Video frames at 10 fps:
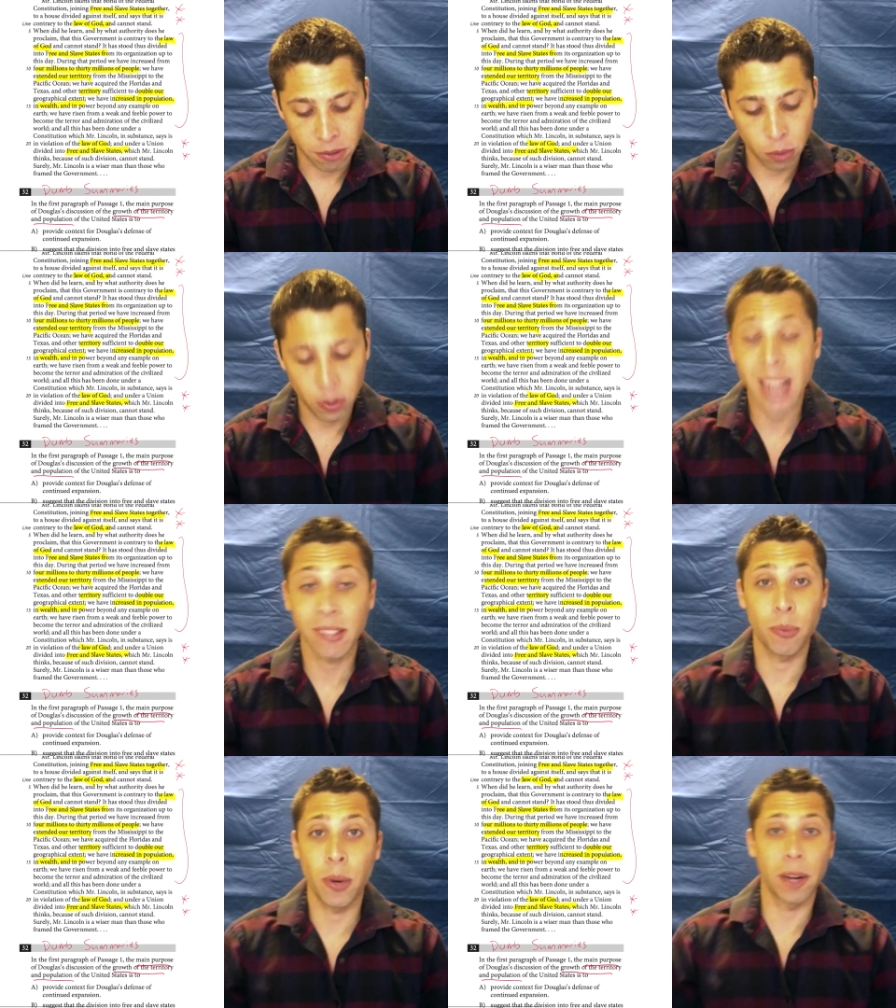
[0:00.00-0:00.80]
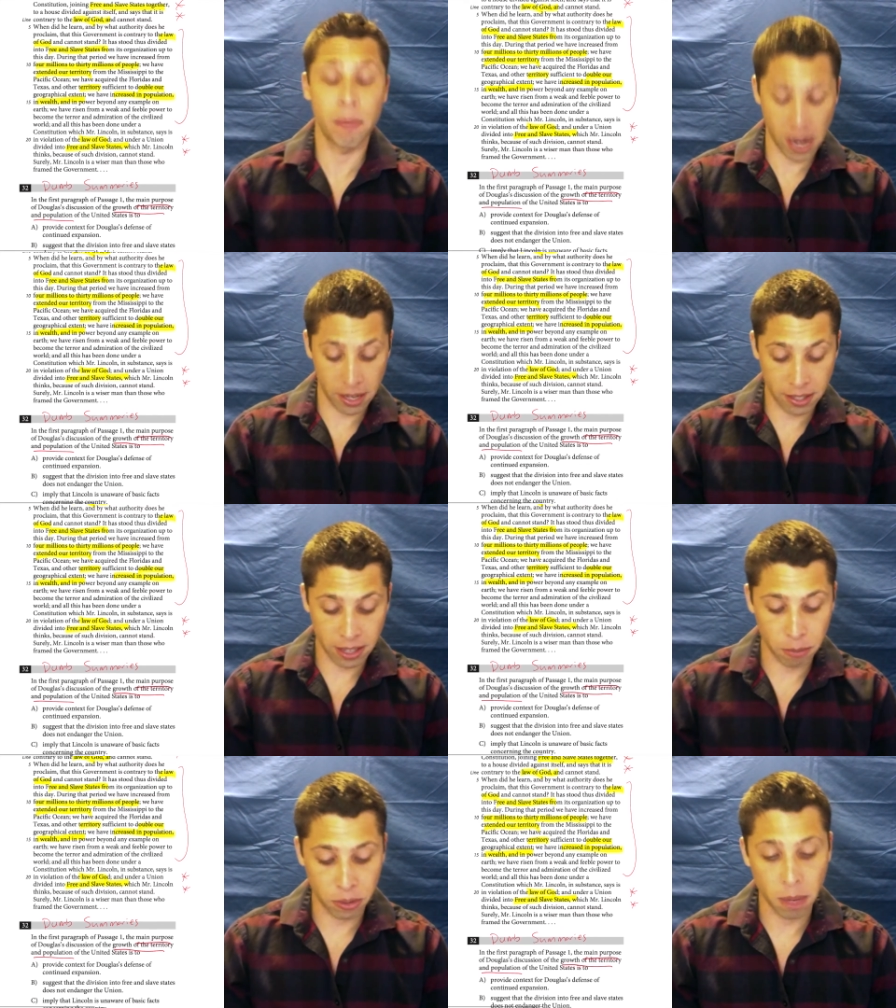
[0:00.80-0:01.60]
So that's where my
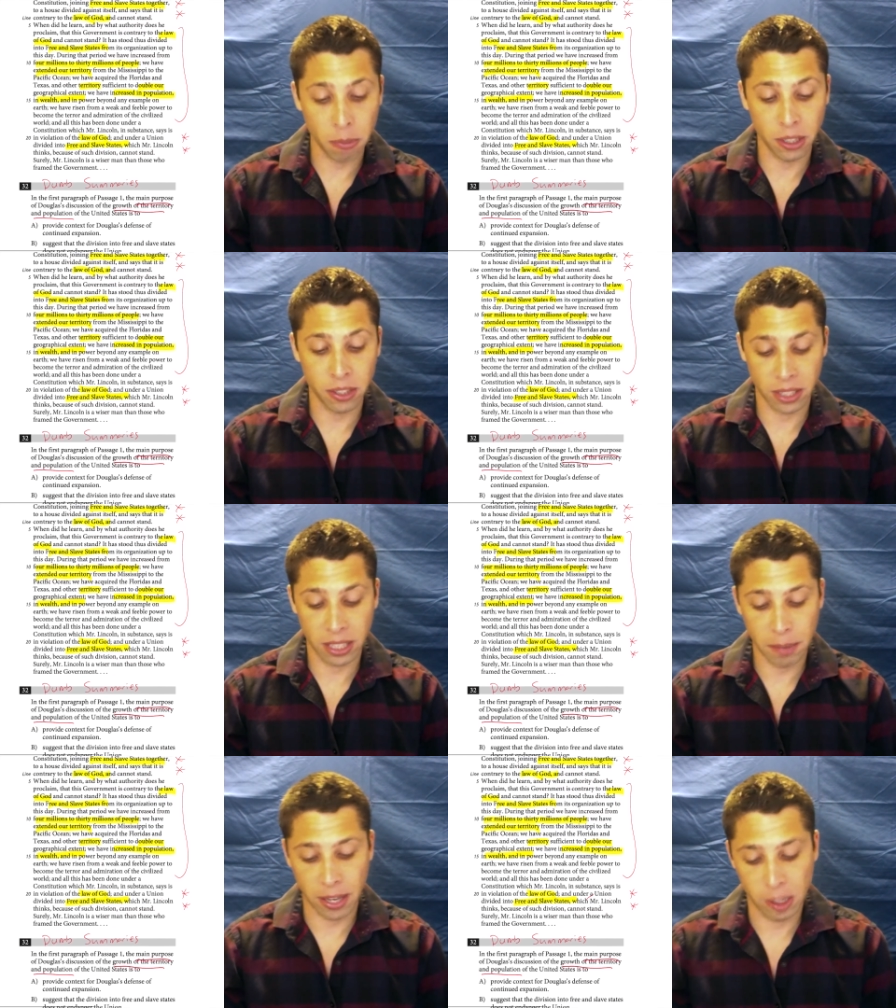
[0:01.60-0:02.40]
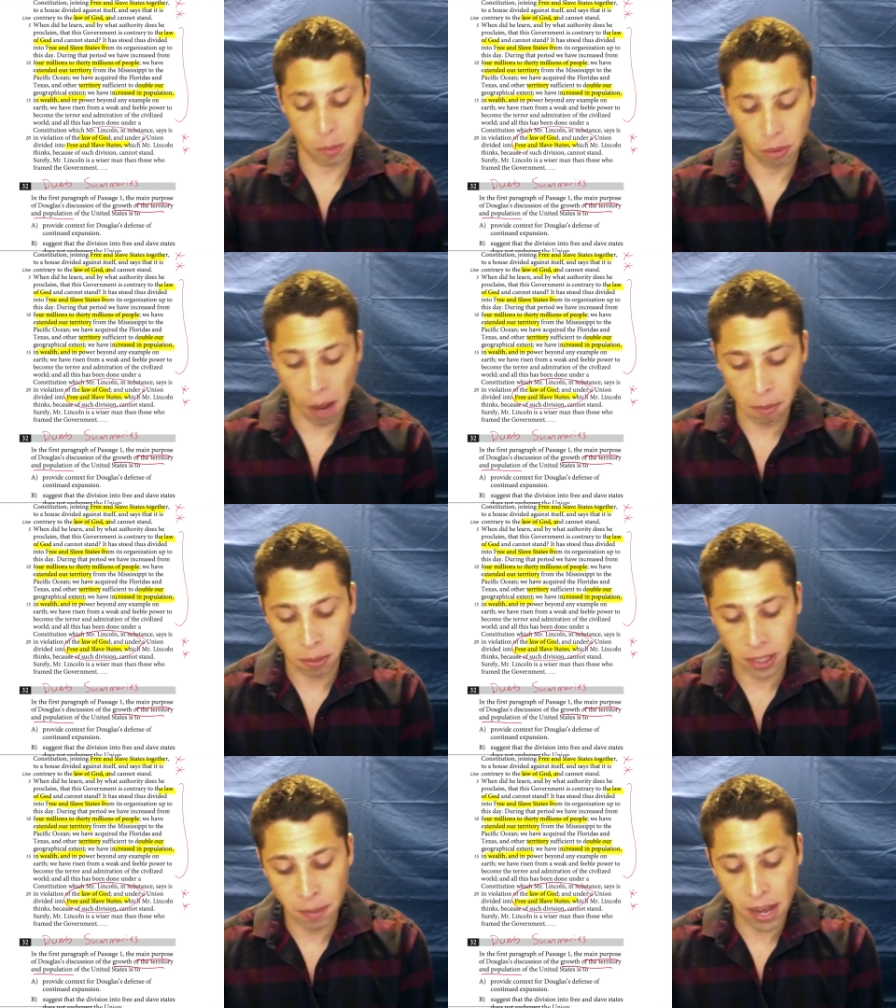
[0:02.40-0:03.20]
dumb summary is going to come in. It's
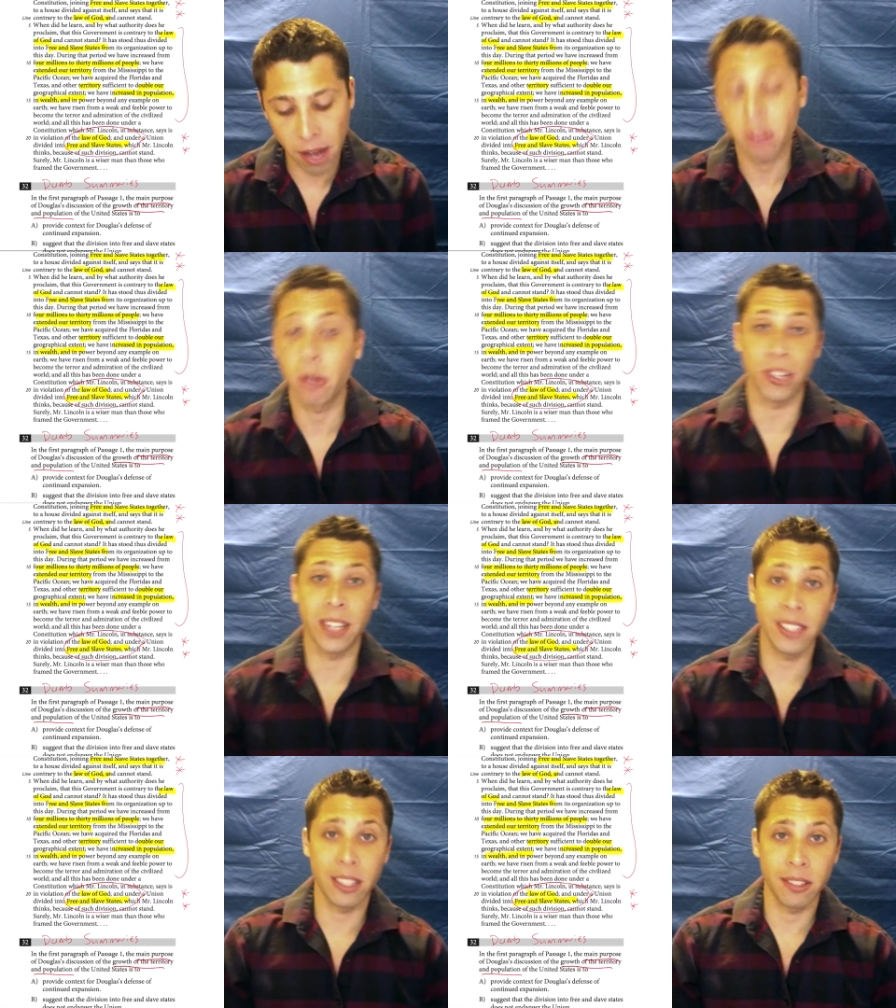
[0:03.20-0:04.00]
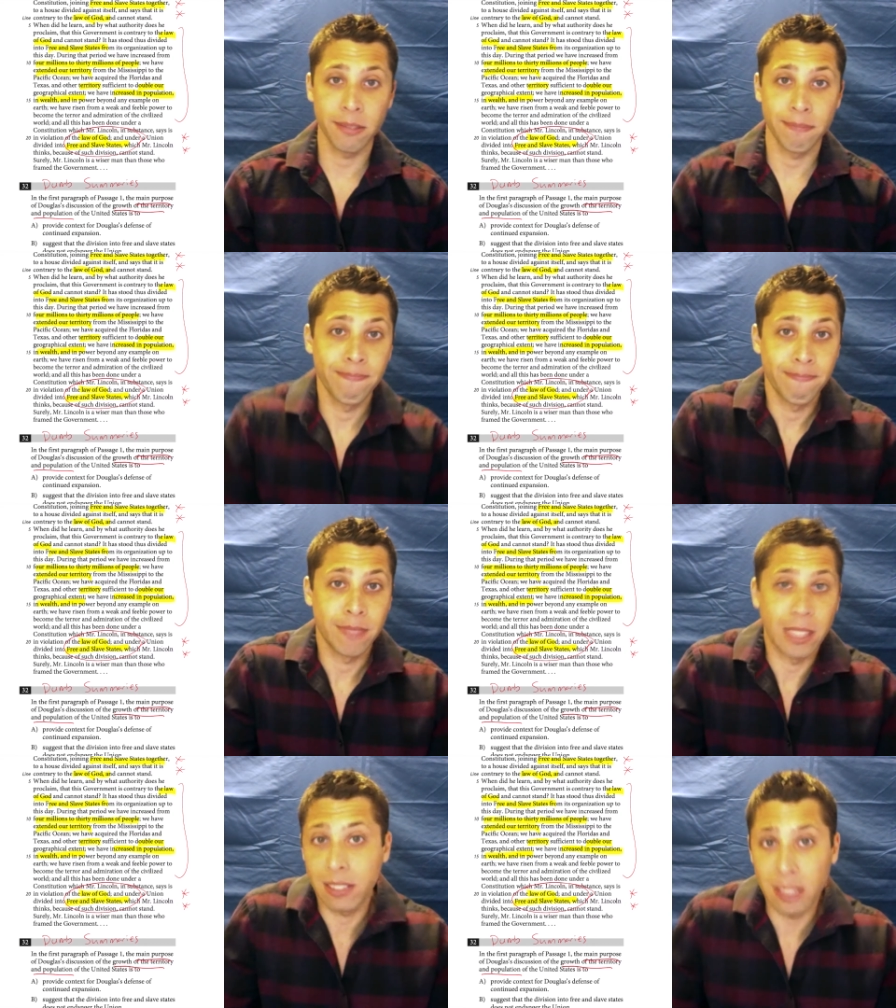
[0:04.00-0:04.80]
probably about those ideas.
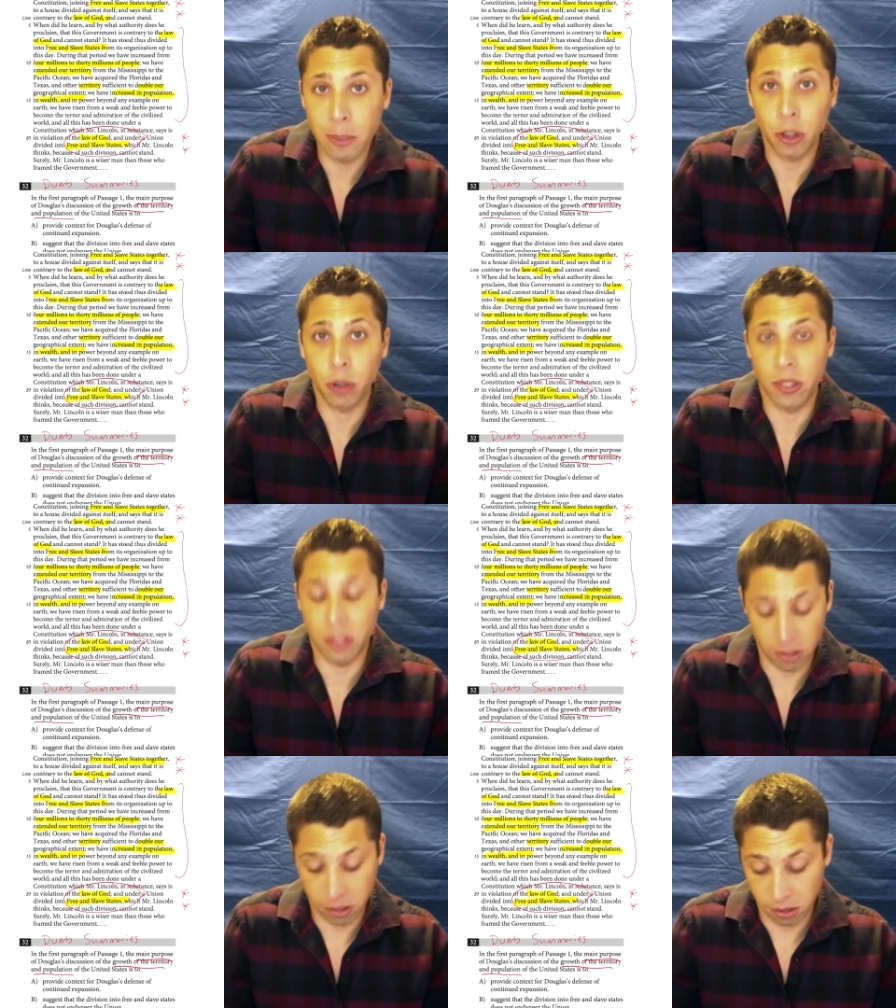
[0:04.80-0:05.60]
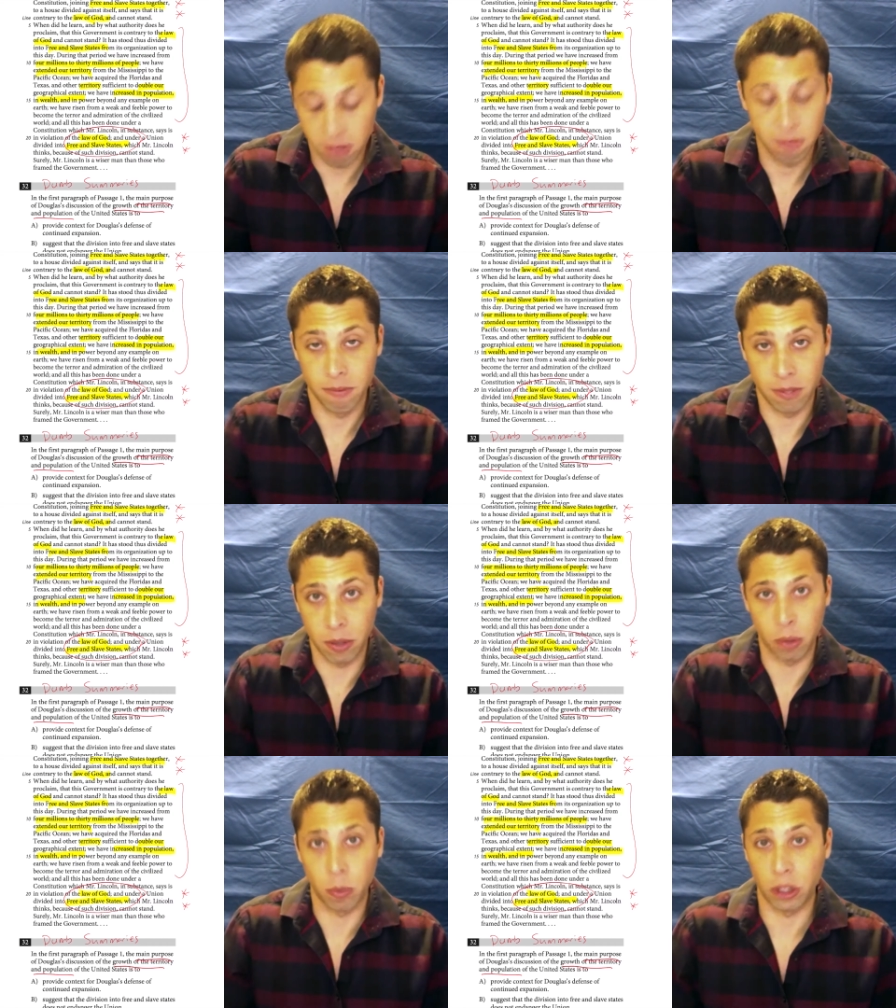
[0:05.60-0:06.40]
Let's see what choices
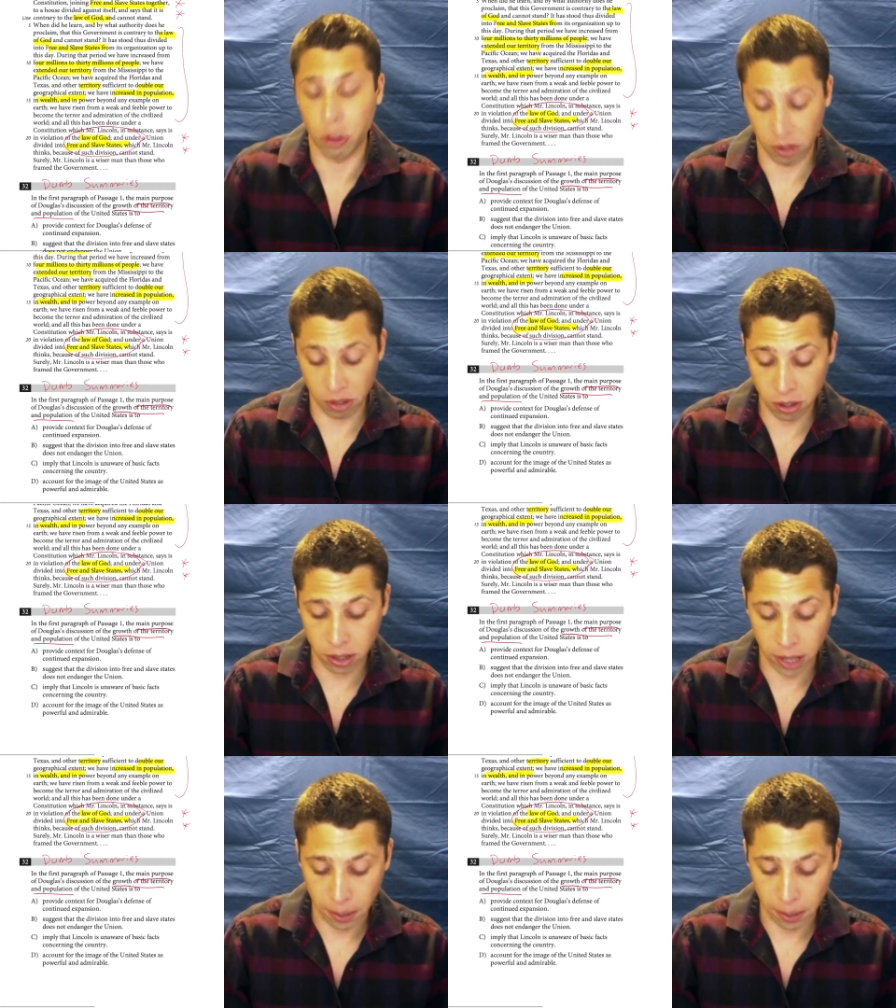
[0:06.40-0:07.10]
what the choices look like.